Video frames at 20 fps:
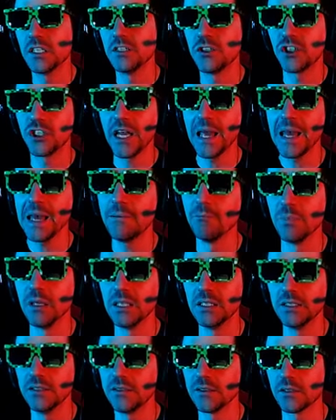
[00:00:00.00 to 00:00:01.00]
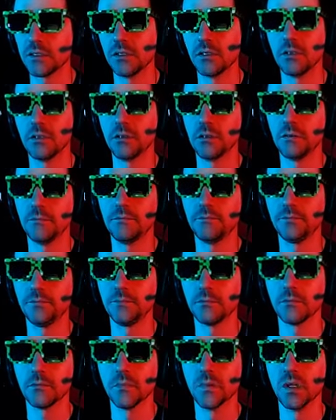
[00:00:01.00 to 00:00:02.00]
shambles.
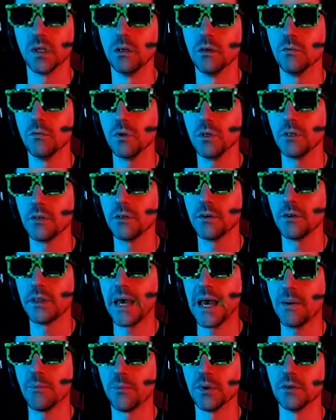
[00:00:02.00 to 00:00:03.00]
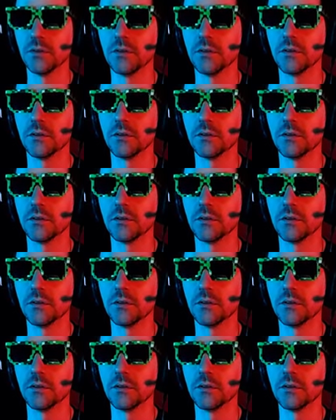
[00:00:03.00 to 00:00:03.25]
What on earth happened?